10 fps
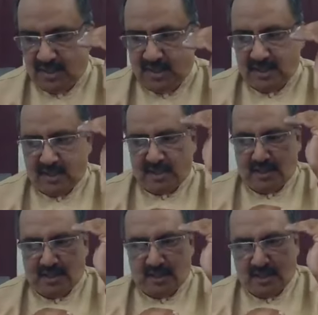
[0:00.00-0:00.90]
what's
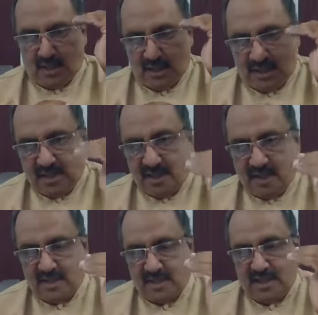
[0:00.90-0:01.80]
that?
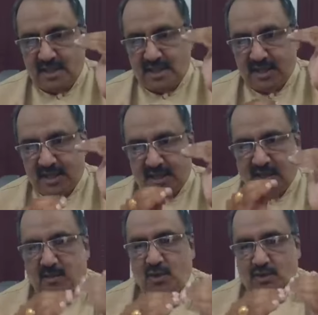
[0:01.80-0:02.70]
Deduct the
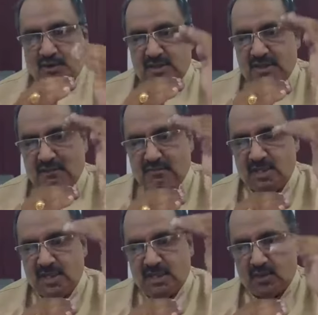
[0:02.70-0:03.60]
amount, say
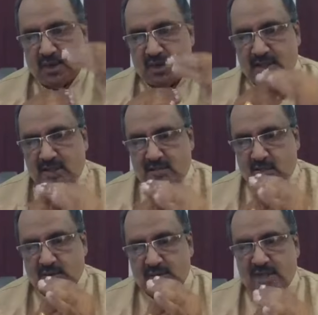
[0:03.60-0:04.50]
from the total
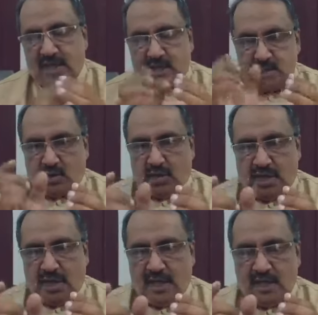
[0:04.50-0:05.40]
term loan. Say
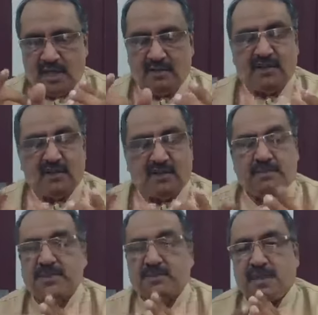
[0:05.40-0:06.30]
totally, if the
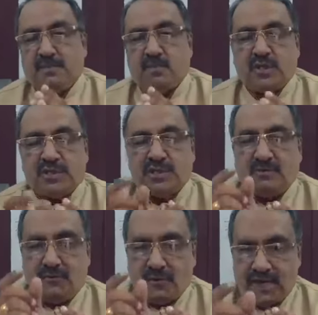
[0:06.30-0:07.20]
principal amount
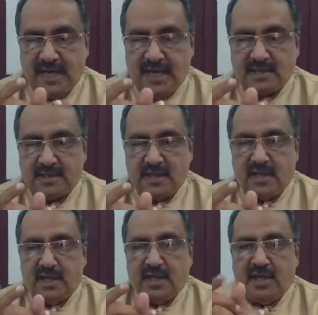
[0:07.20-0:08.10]
is 5 lakhs
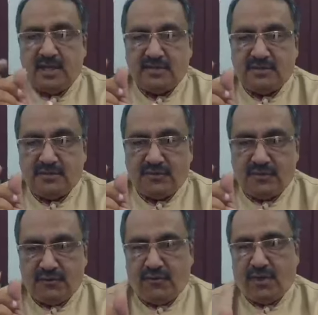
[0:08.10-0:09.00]
into
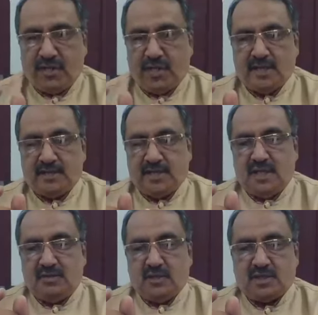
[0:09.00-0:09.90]
40,
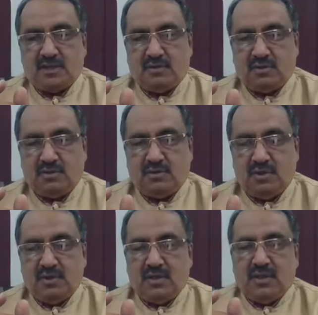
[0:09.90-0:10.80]
say it works out
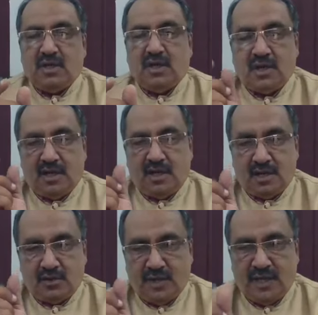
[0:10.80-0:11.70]
to
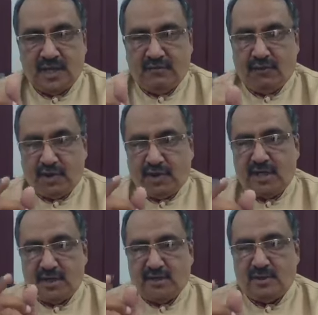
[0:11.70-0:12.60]
20,
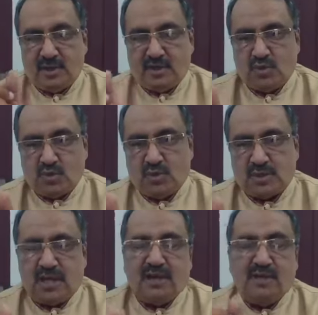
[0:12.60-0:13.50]
40, 10, 2
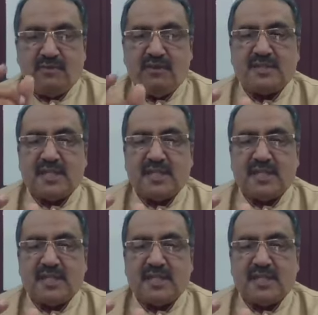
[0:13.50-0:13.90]
crores, or